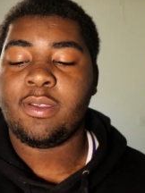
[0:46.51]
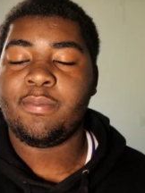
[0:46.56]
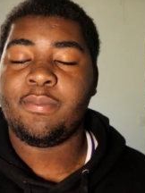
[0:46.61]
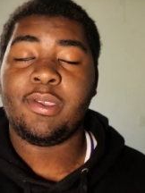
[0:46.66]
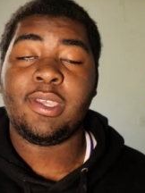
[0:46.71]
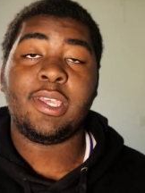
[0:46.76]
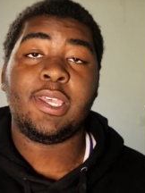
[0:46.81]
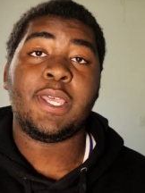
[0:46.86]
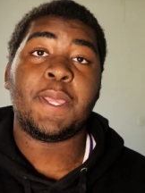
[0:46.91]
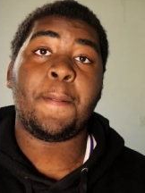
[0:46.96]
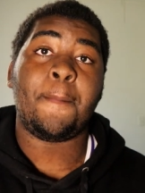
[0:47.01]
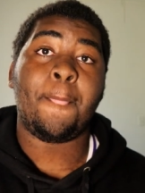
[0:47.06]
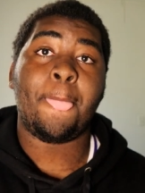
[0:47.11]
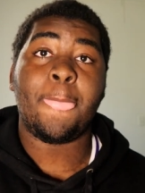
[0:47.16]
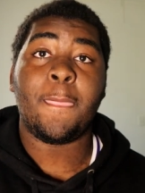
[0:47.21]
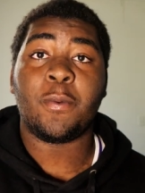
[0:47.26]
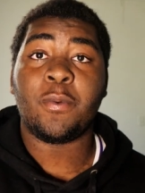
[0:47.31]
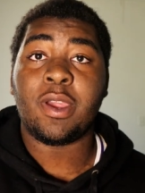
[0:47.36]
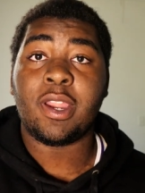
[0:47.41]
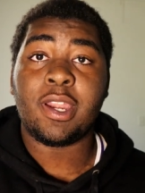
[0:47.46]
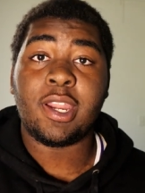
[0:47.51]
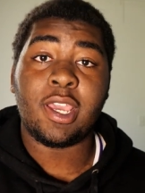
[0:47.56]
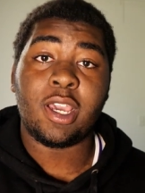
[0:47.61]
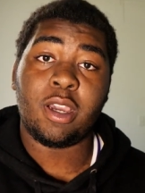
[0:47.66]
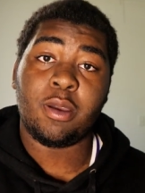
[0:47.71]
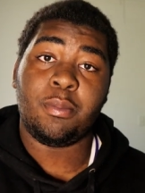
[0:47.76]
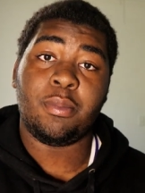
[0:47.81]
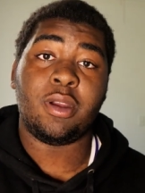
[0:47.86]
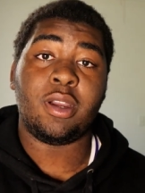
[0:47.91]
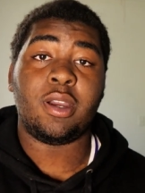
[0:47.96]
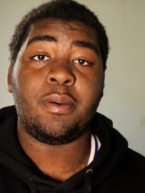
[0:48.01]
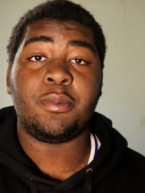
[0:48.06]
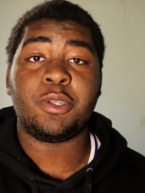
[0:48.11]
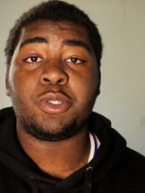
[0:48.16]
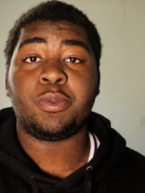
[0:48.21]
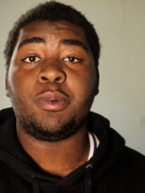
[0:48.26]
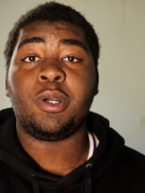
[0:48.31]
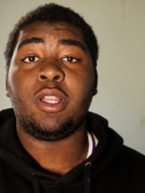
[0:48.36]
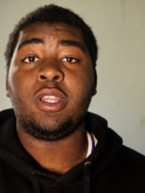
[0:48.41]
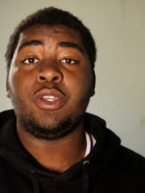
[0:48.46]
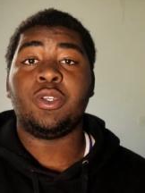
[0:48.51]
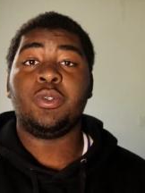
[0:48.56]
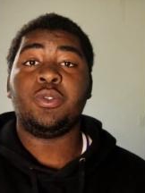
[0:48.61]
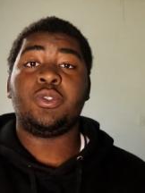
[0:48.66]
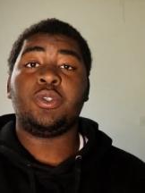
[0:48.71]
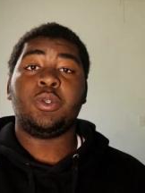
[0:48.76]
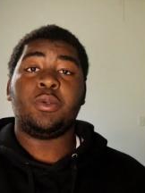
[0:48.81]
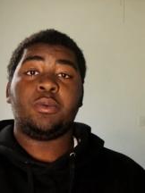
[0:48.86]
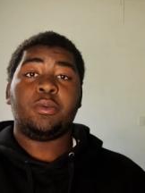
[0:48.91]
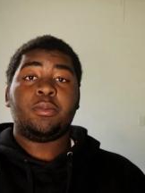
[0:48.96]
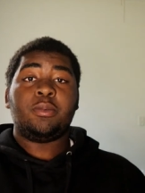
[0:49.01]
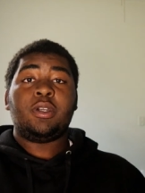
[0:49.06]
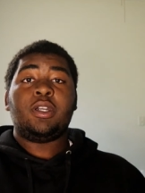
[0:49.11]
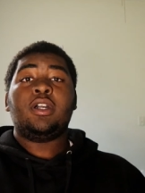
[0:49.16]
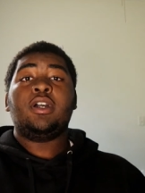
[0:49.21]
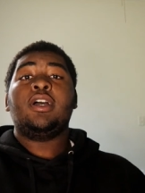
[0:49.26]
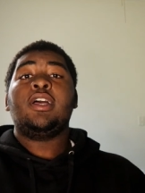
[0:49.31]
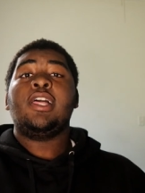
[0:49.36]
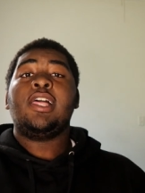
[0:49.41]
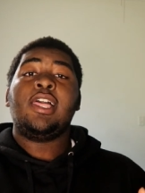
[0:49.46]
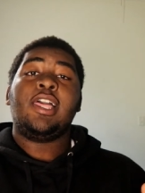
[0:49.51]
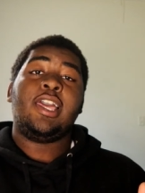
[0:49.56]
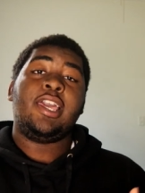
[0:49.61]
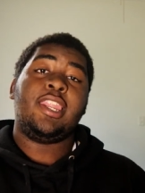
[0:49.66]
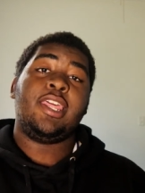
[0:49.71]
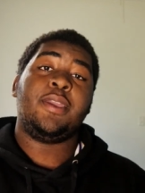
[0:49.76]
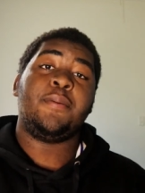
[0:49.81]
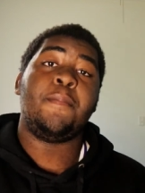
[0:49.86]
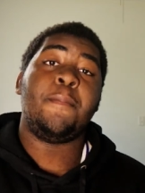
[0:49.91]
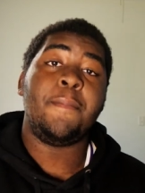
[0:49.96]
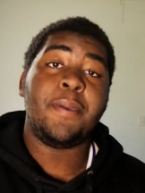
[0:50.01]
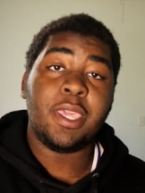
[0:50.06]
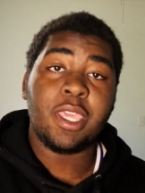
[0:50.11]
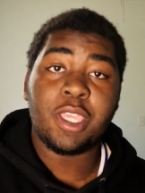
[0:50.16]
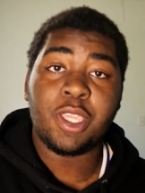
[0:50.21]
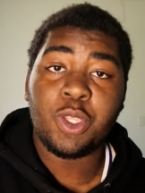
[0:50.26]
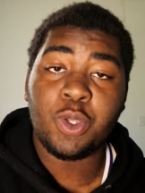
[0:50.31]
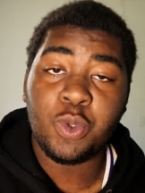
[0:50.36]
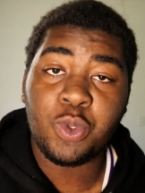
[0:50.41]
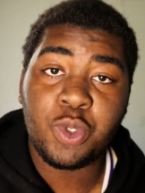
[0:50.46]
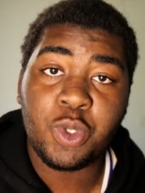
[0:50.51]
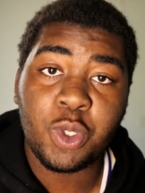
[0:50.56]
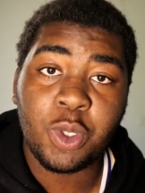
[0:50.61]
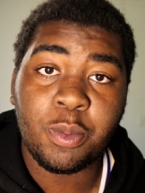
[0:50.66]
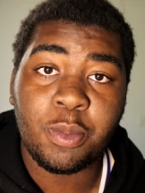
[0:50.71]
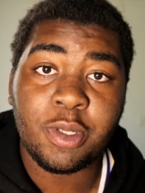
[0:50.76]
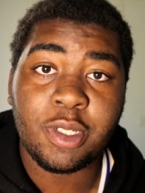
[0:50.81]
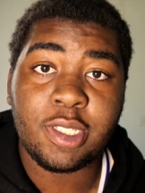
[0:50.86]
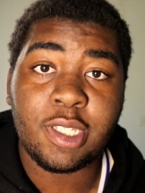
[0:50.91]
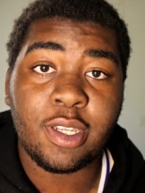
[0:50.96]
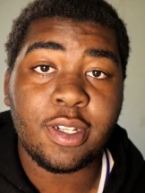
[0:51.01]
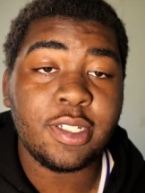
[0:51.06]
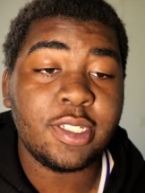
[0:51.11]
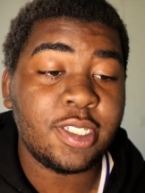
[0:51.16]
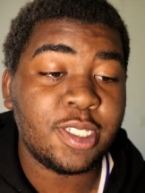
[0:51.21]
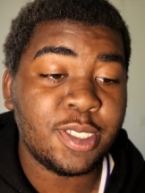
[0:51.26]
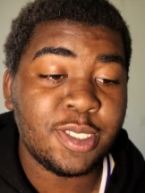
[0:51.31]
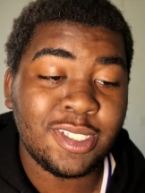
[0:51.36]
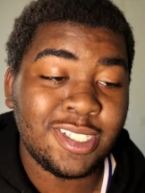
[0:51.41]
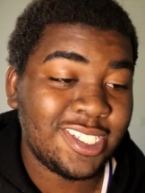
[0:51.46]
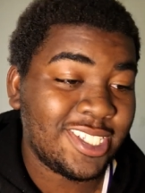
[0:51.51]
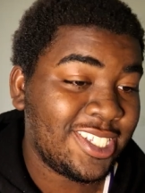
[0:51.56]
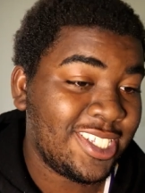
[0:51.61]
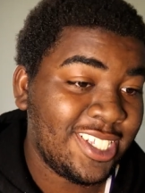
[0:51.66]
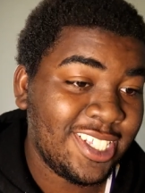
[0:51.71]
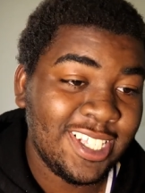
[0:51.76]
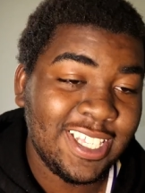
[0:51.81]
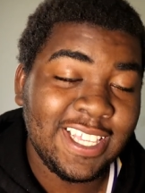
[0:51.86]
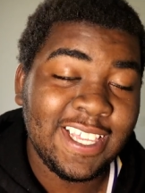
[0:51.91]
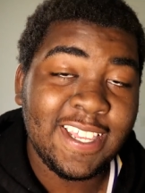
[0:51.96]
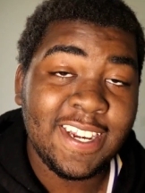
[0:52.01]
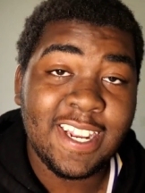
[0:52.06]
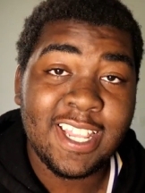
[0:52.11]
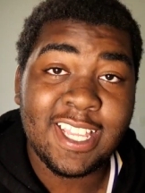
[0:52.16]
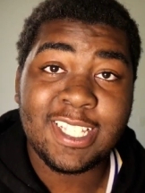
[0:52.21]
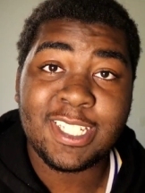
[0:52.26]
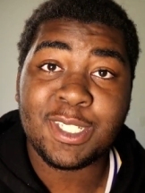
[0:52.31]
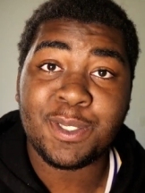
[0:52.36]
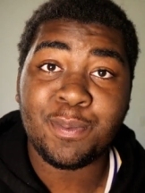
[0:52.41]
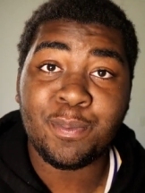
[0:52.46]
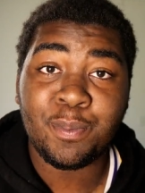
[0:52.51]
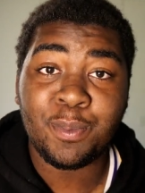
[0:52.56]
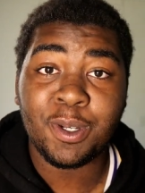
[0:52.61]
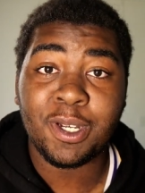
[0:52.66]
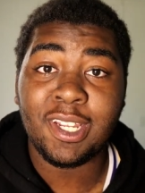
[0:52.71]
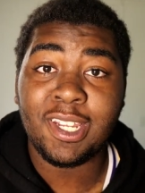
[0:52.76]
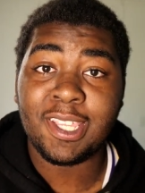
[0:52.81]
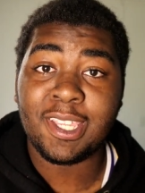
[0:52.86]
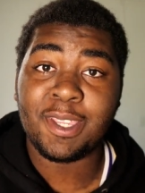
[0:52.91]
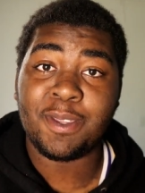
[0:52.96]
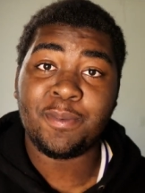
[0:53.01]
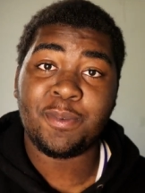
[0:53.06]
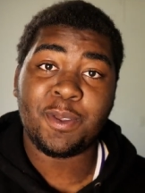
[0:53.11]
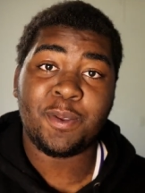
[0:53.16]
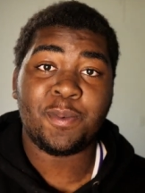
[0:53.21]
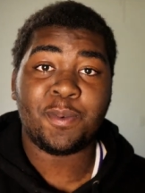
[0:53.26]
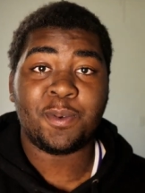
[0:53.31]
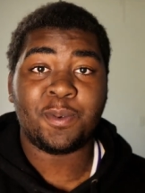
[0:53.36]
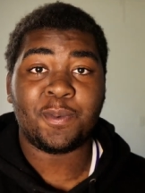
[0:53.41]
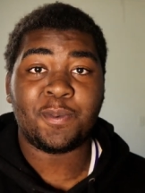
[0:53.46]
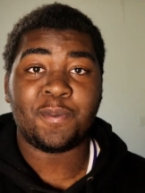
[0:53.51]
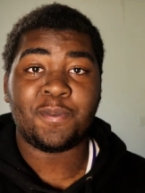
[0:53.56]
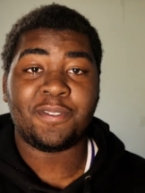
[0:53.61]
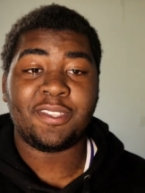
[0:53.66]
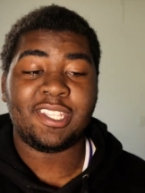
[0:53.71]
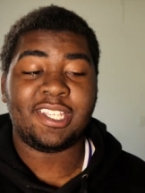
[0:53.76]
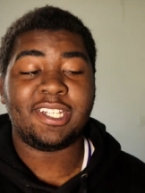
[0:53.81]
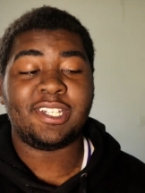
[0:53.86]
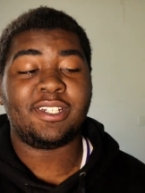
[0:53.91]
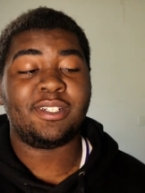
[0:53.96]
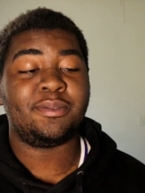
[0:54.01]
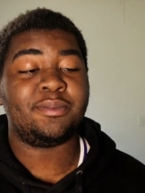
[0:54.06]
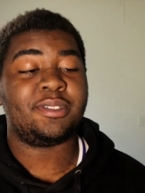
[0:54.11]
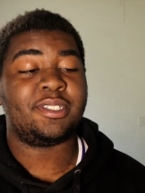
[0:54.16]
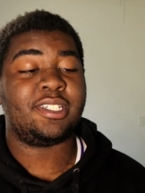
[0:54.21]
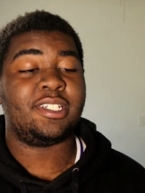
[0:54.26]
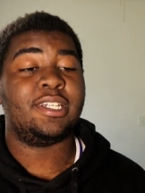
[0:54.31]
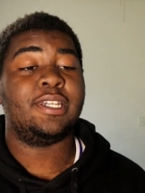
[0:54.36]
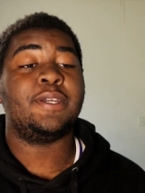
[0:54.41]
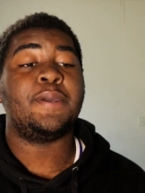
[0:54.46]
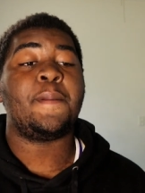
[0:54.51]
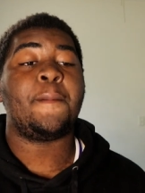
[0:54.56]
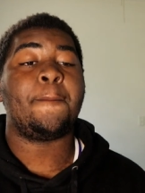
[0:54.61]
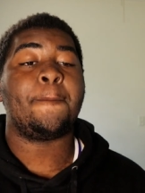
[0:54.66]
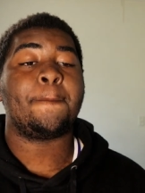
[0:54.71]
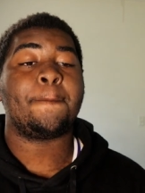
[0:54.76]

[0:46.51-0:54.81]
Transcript: man, right now, bro, I'm a smaller YouTuber, bro, and they big YouTubers that are just bullying people. You know what I'm saying?